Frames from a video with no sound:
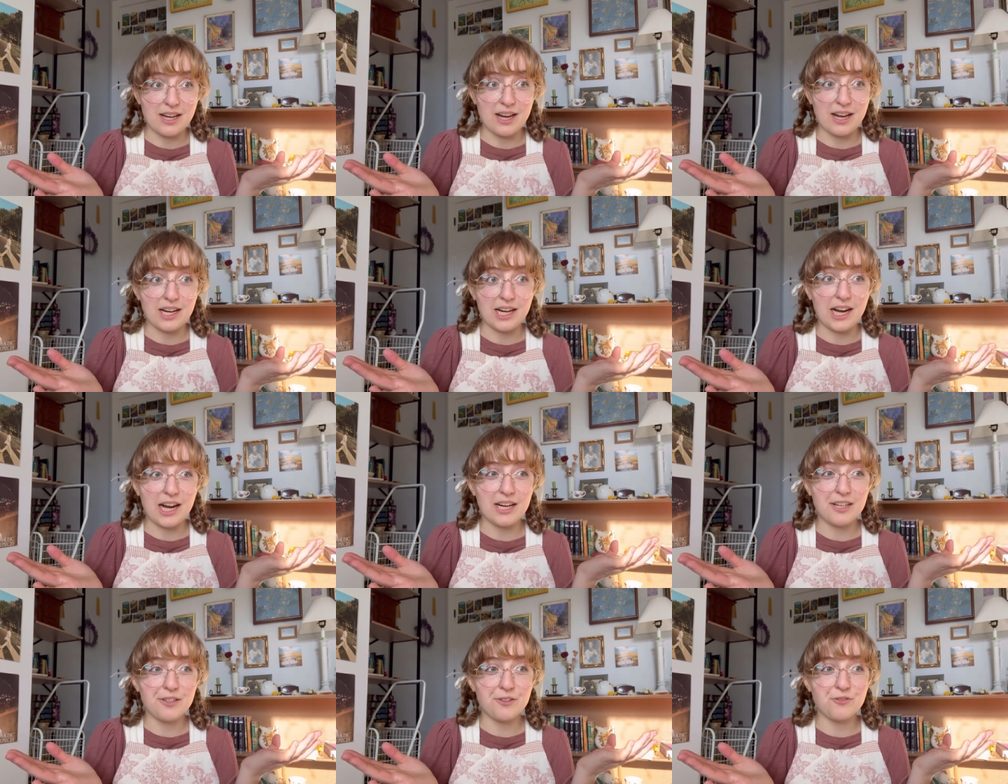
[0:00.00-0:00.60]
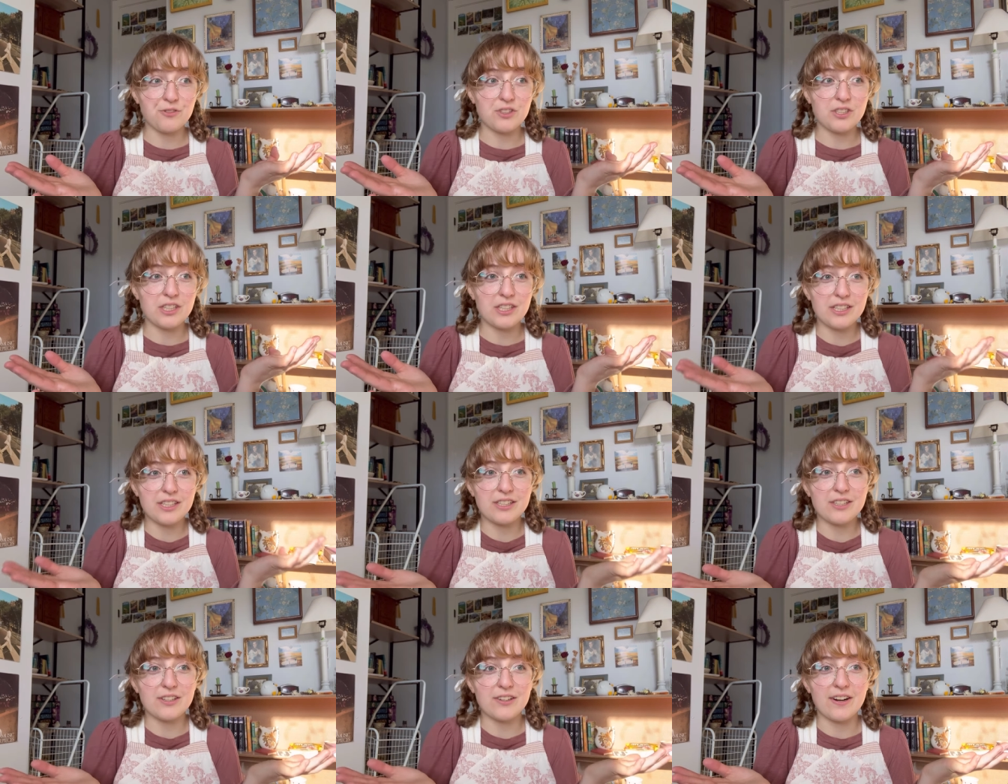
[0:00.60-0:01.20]
It kind of
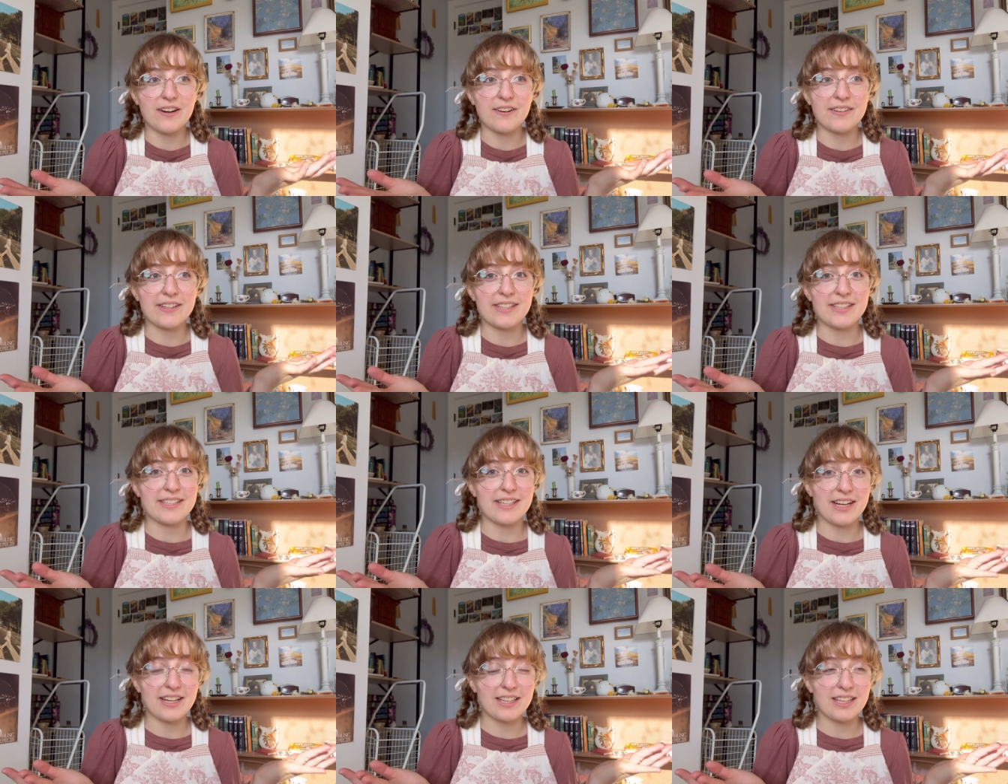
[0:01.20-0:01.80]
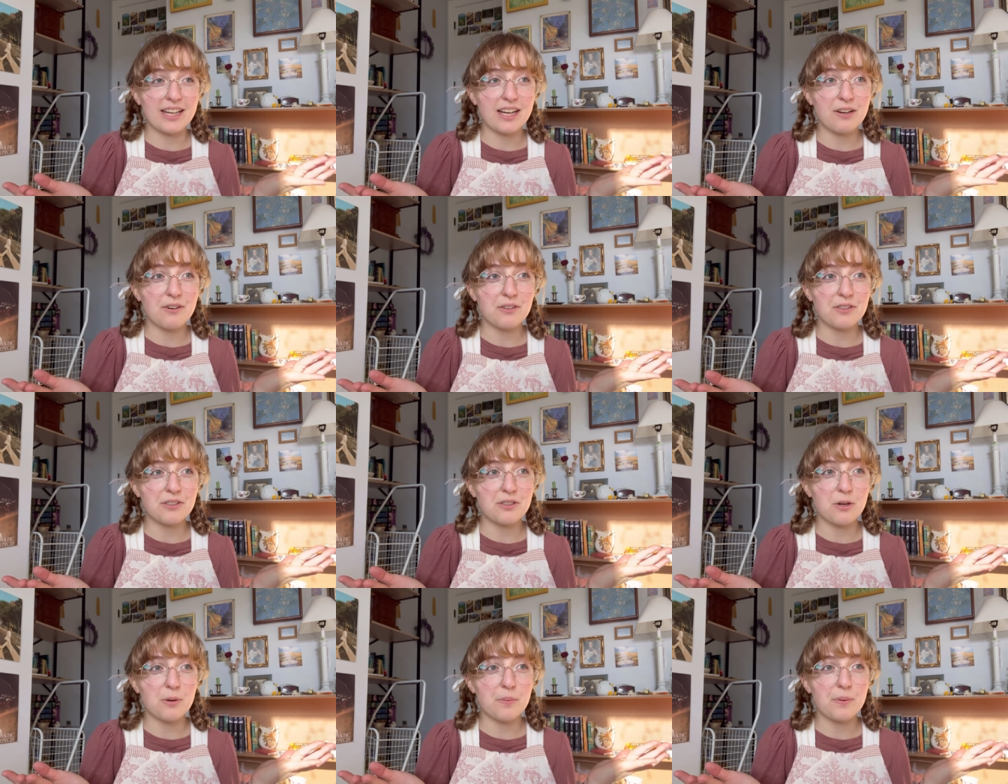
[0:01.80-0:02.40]
didn't turn out exactly how I
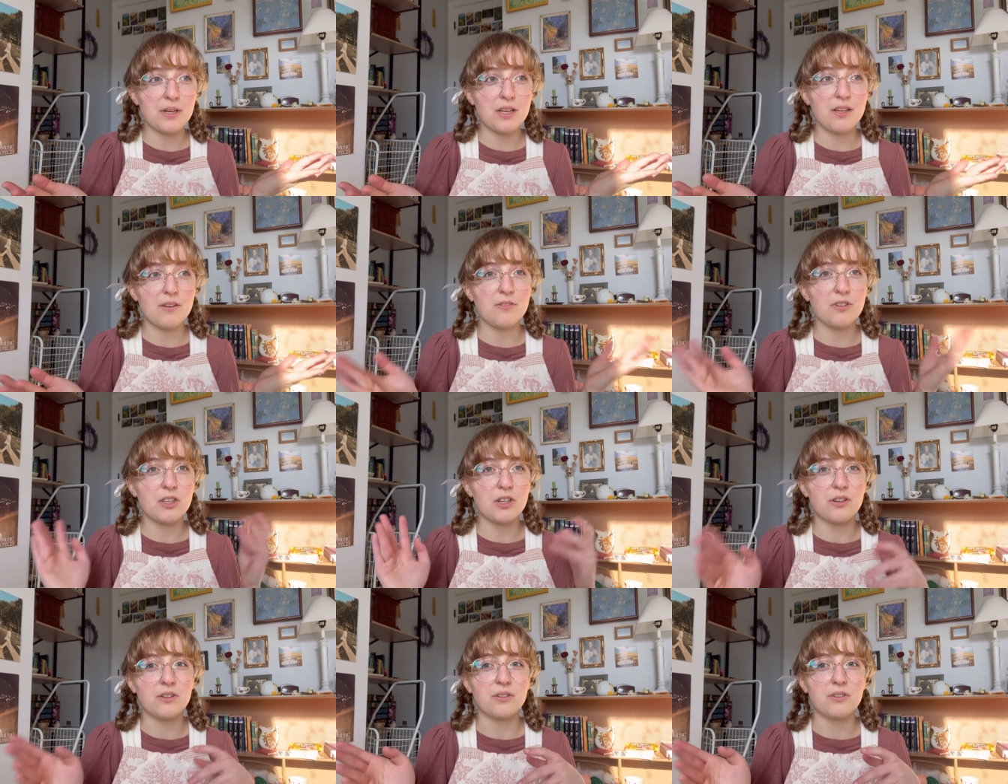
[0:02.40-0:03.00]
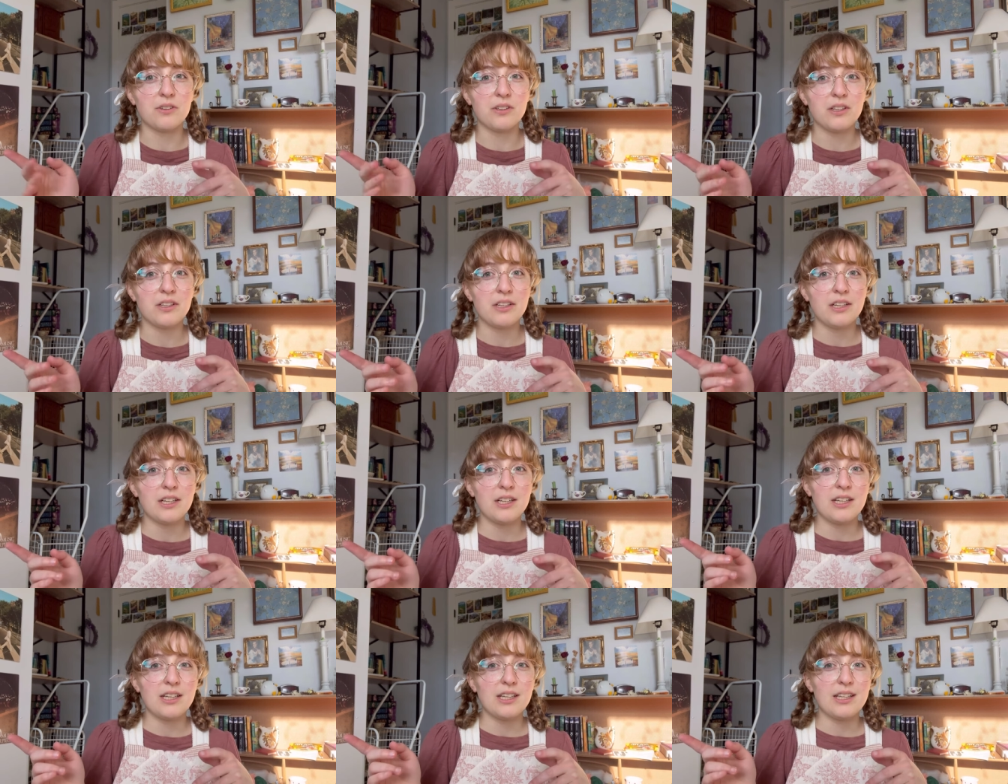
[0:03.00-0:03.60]
was hoping, even though
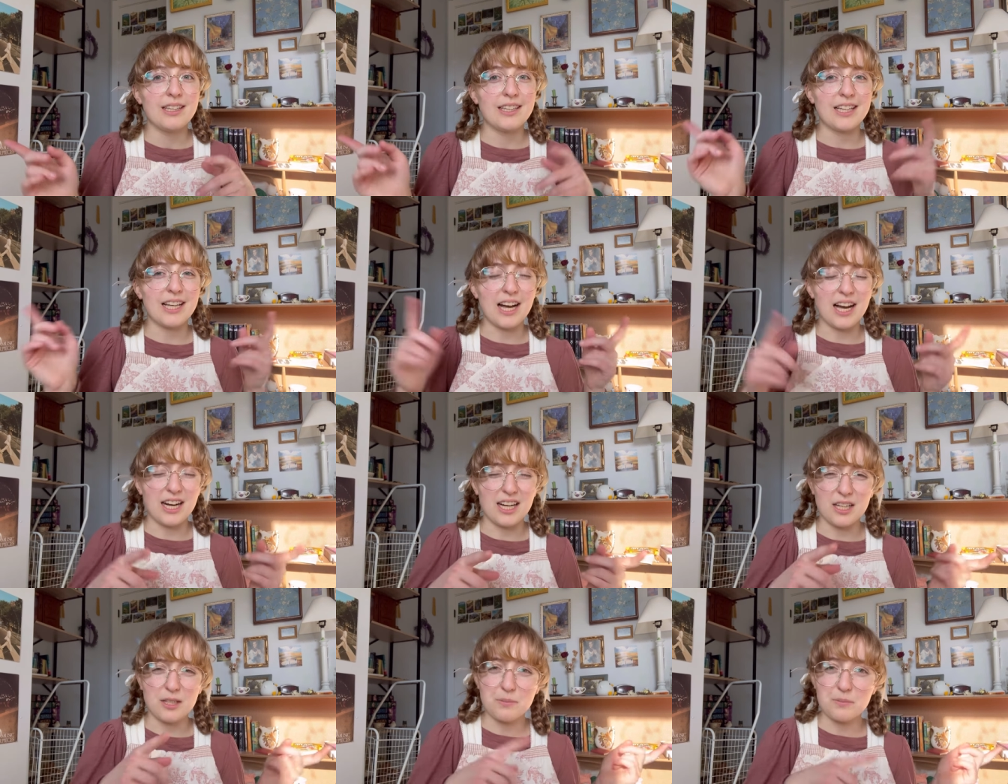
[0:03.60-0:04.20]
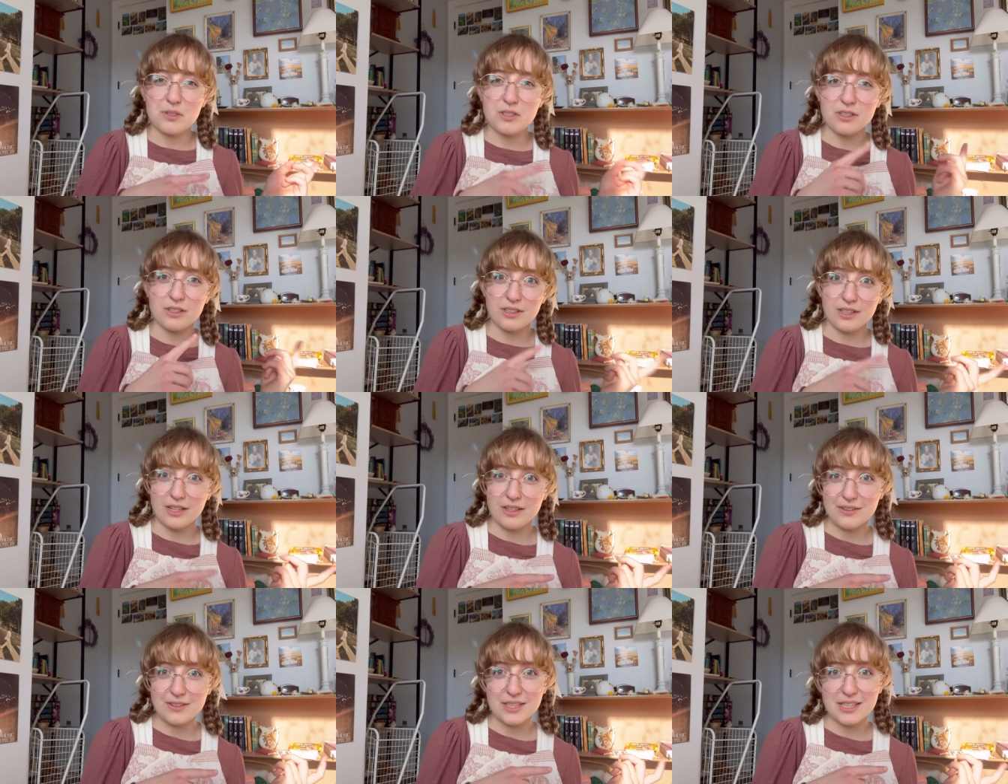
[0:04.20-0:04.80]
the items turned
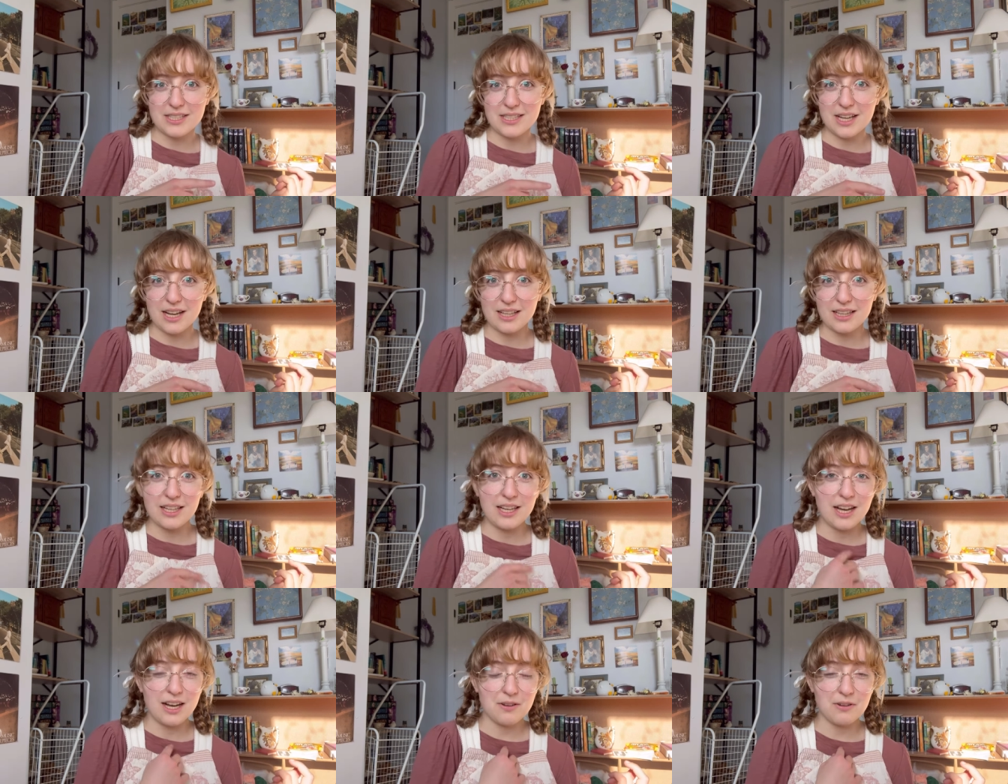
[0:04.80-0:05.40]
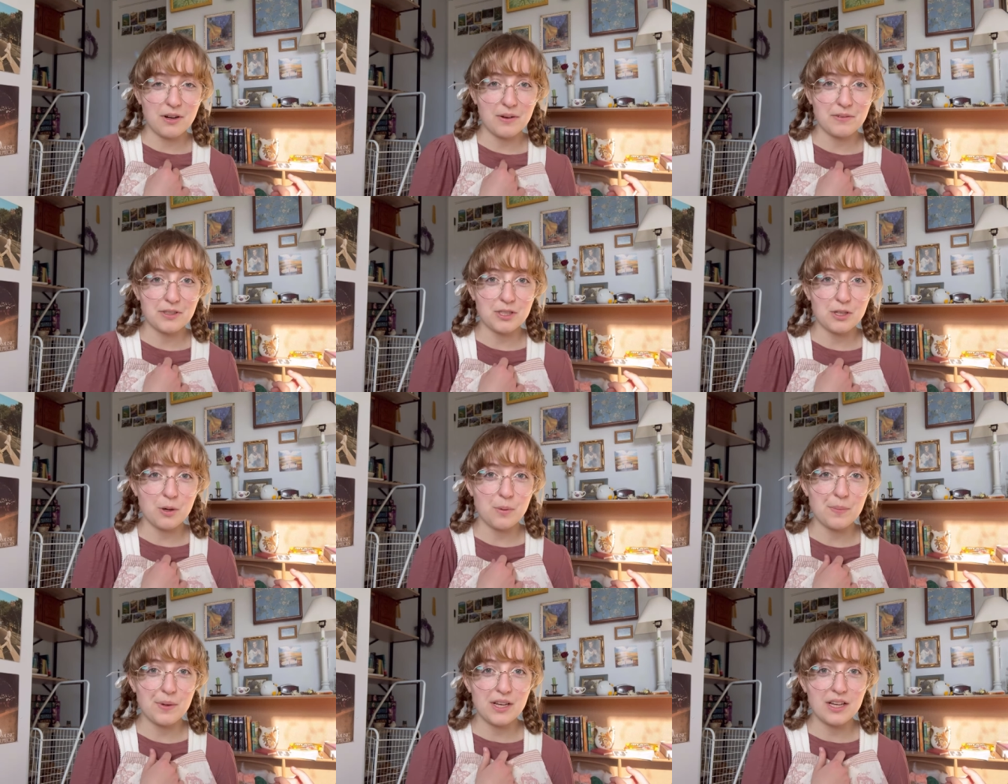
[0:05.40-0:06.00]
out exactly how I was
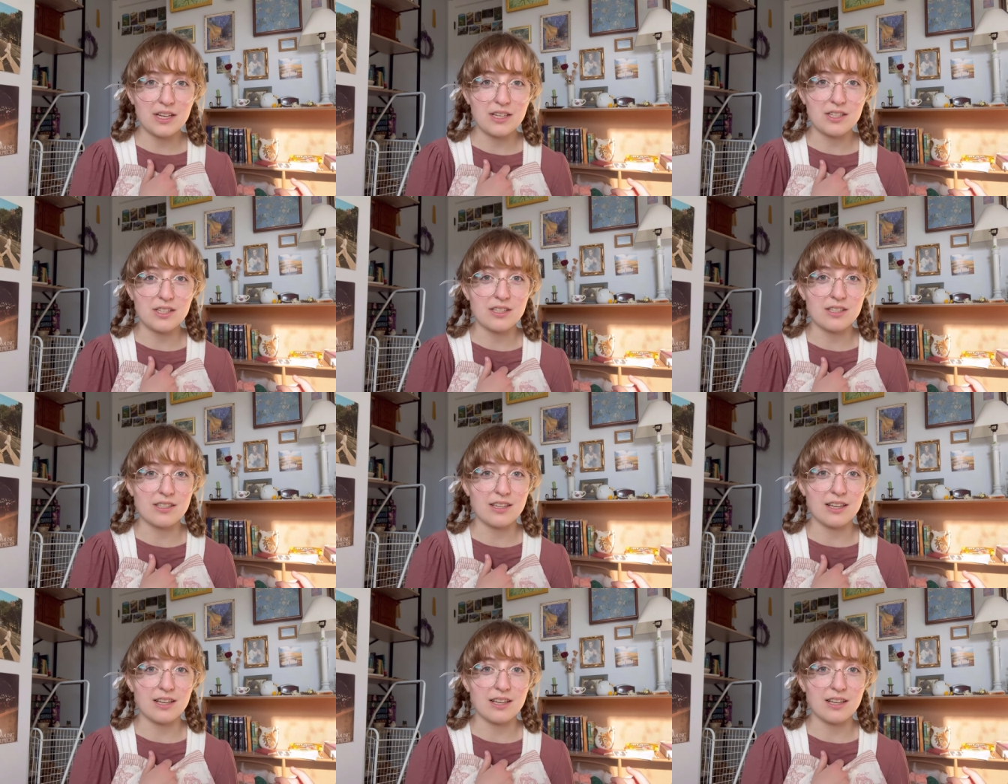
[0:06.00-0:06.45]
hoping. It just